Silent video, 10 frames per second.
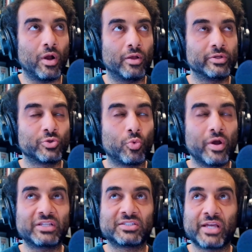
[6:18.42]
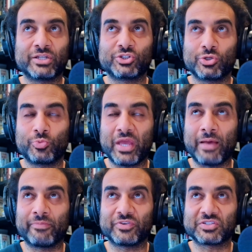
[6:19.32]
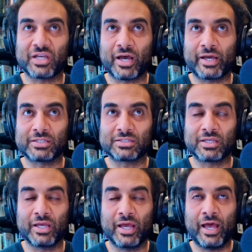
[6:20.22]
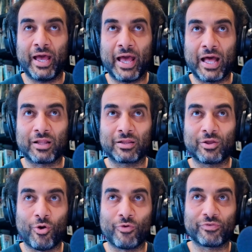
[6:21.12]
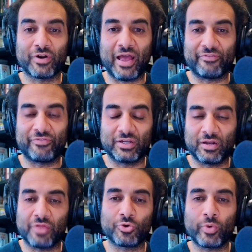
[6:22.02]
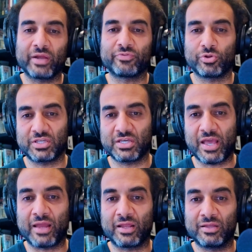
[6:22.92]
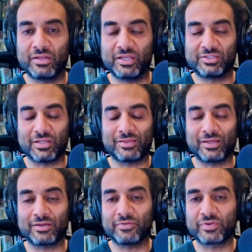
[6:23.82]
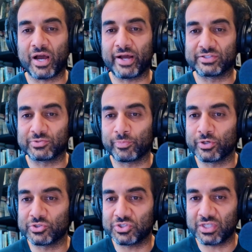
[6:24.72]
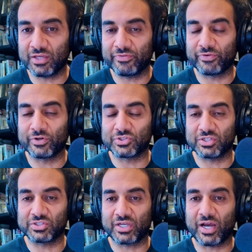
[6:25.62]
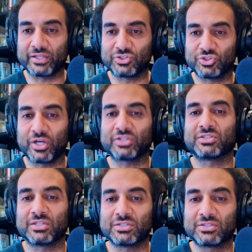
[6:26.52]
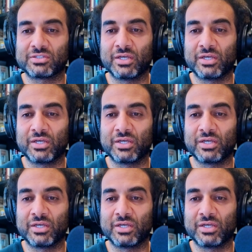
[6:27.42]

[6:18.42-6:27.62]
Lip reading: to what extent should we emphasize hell over heaven? Another way of looking at it is to think of God's mercy versus God's justice.